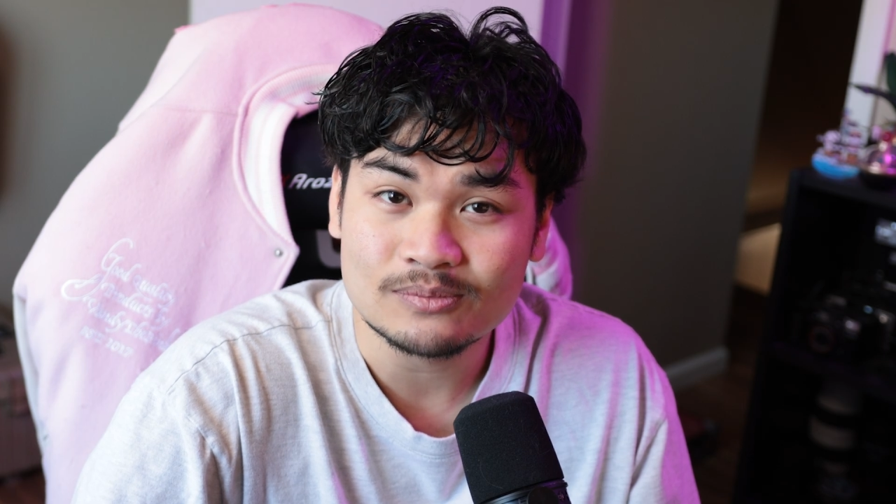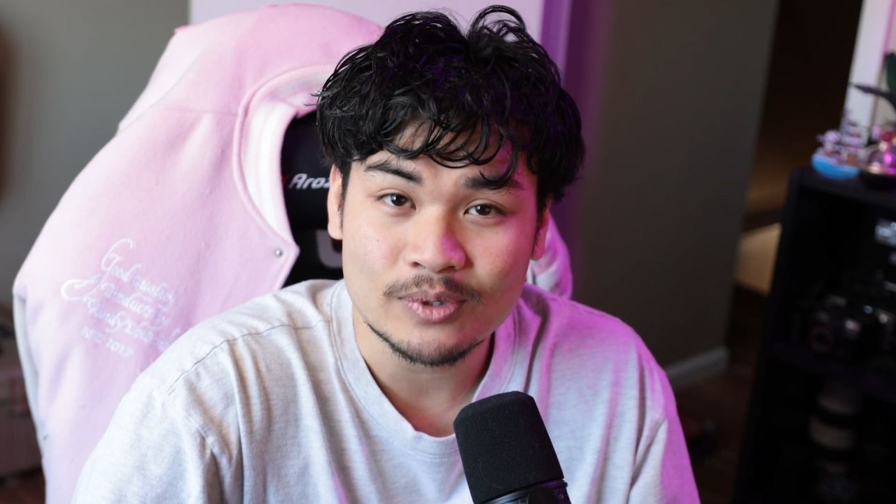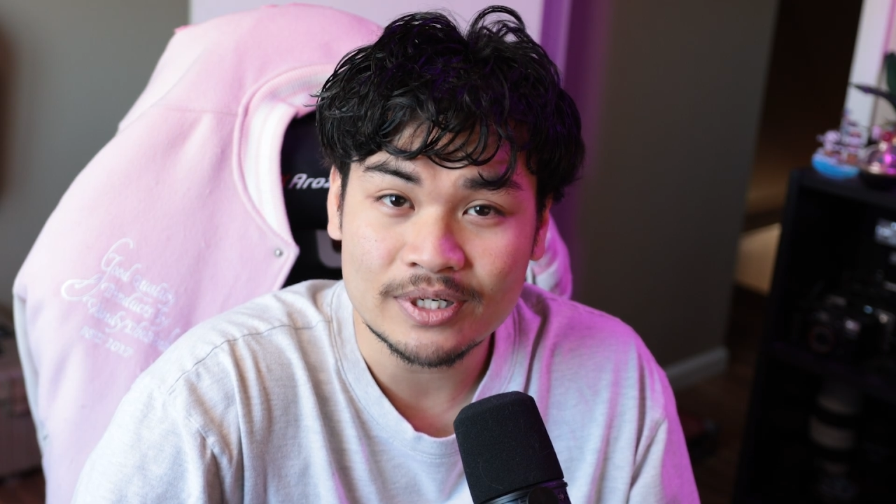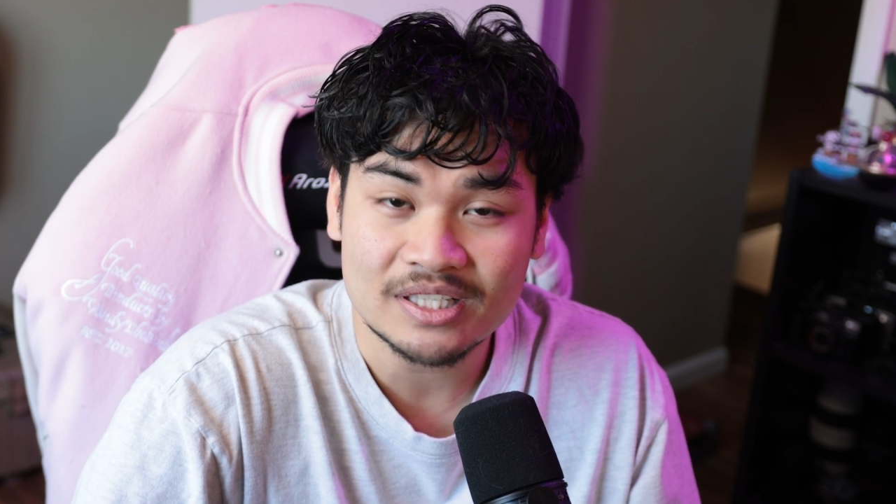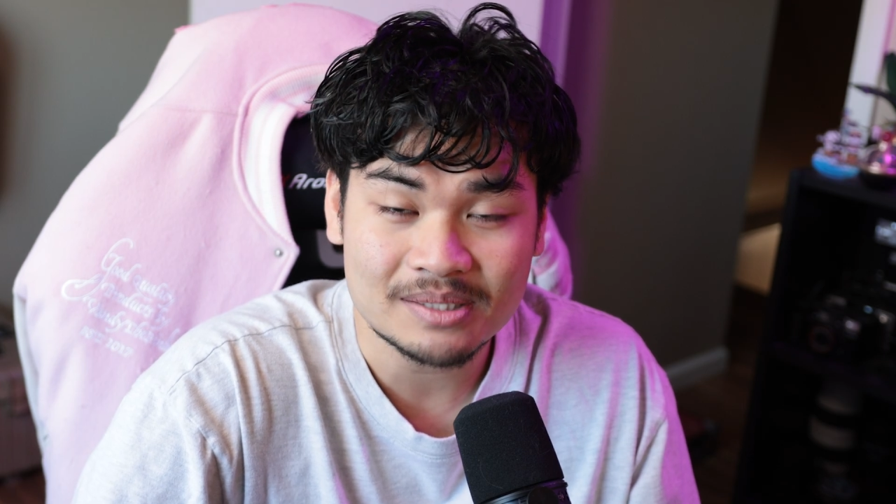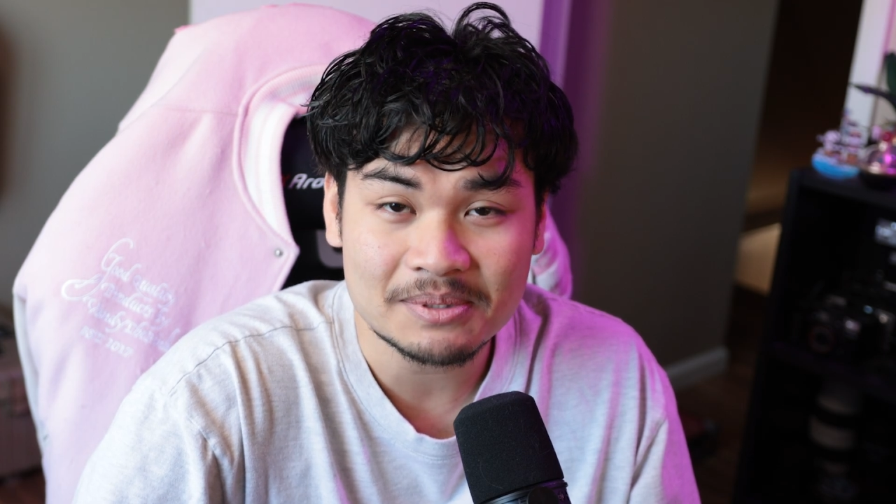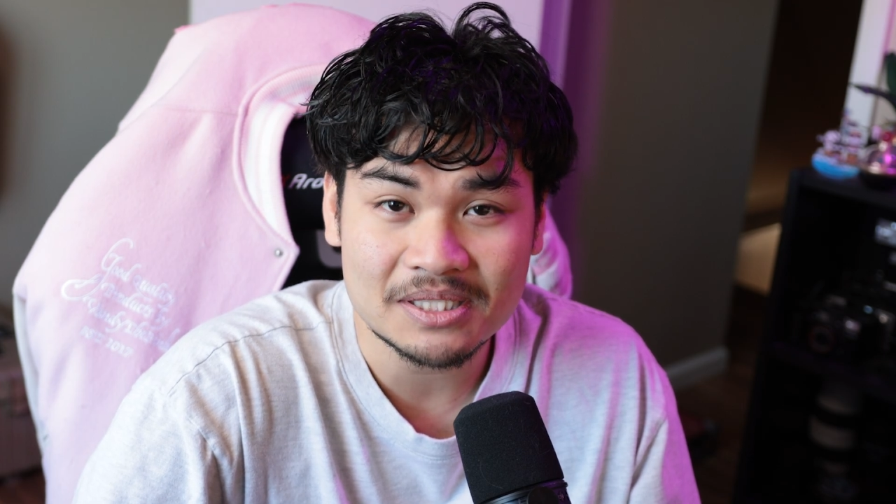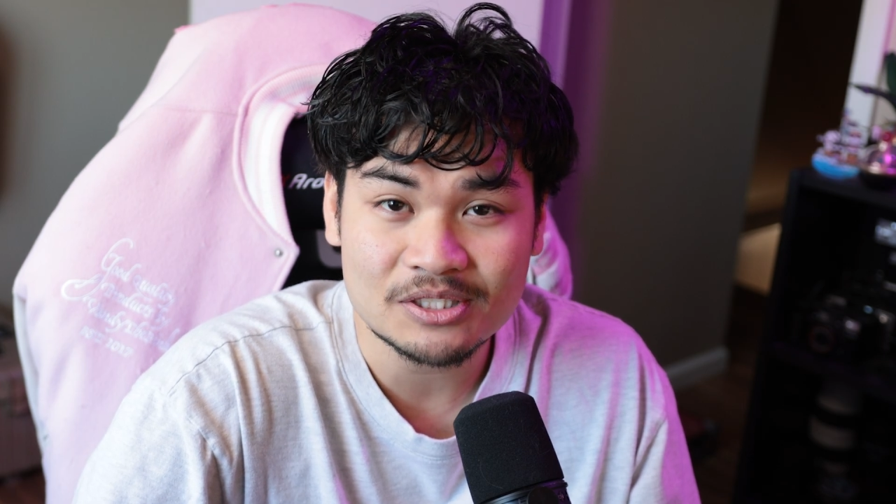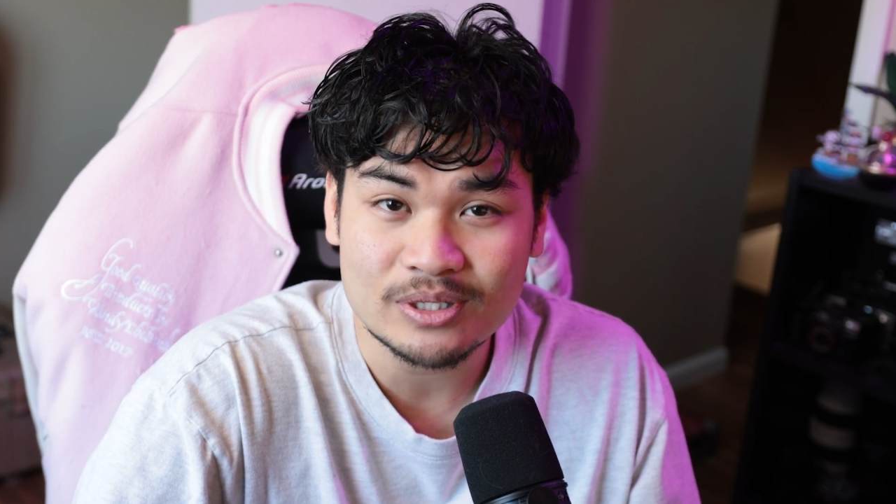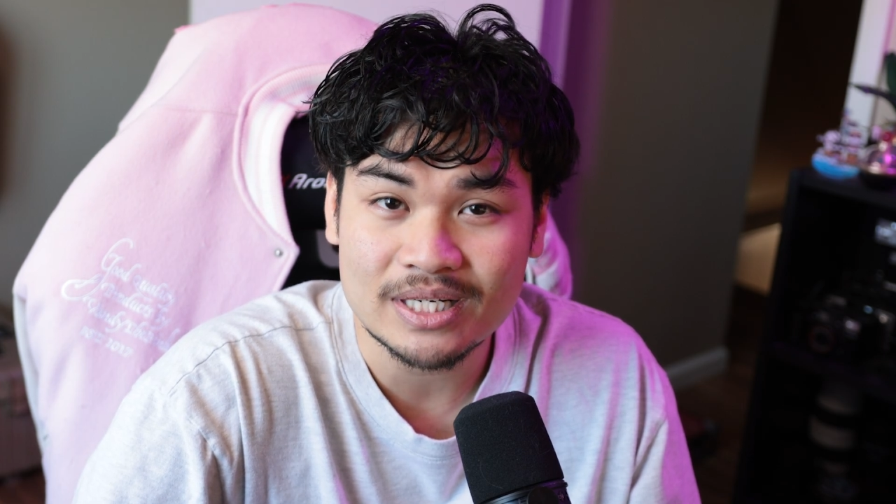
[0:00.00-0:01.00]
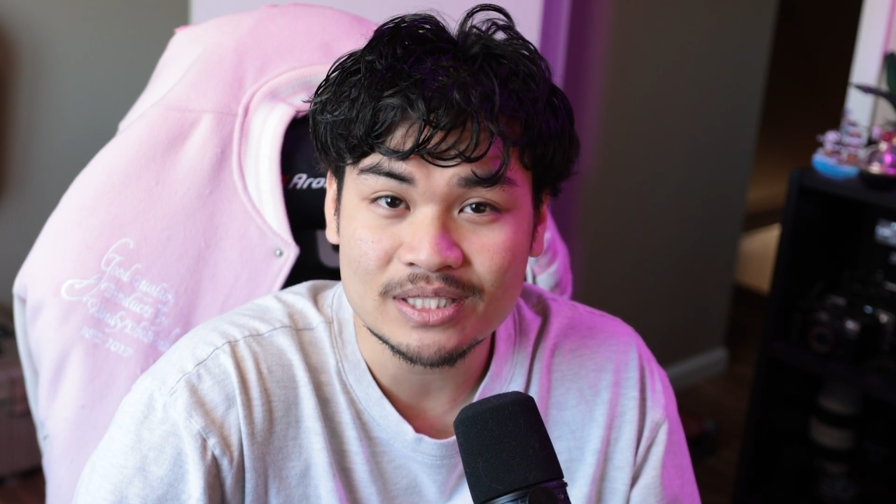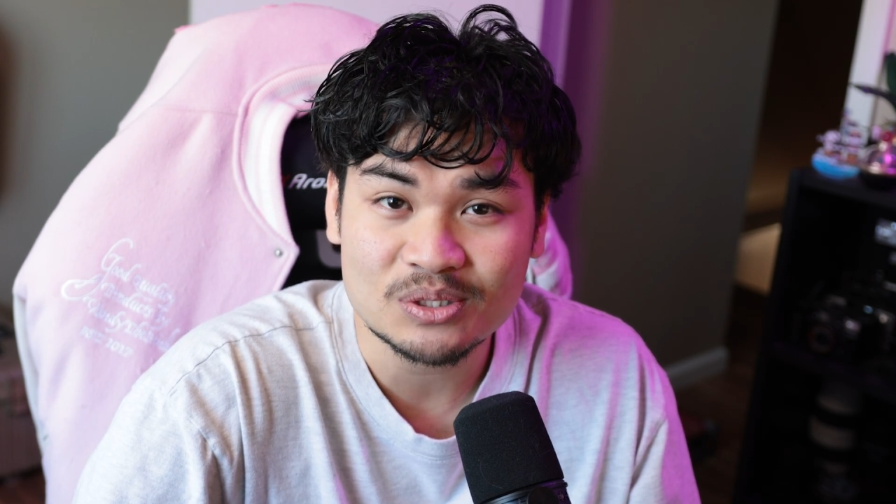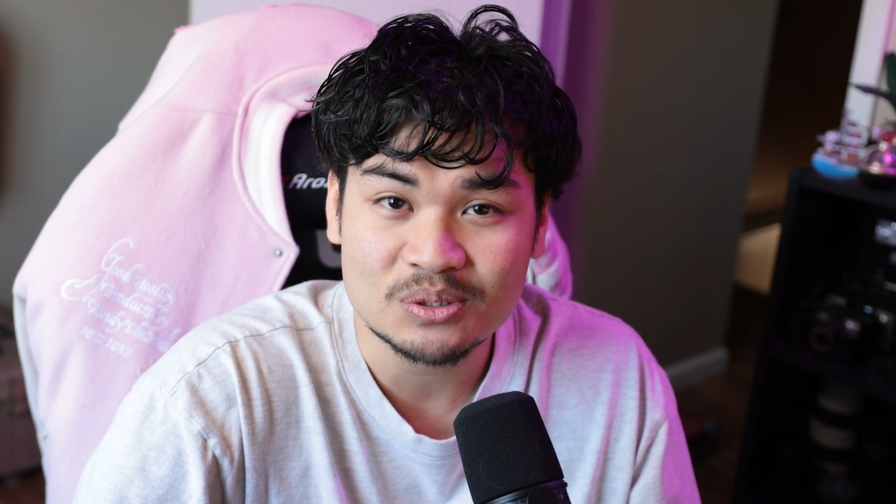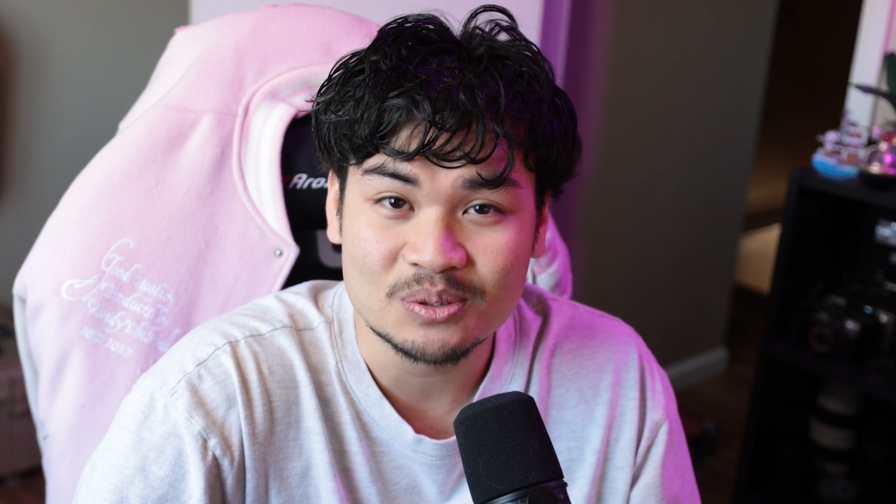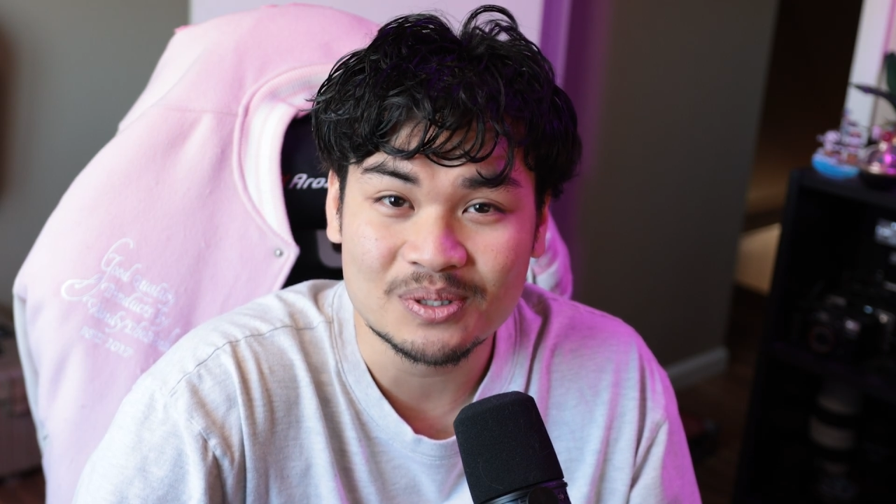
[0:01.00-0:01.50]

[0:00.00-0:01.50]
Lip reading: We're going to be trying to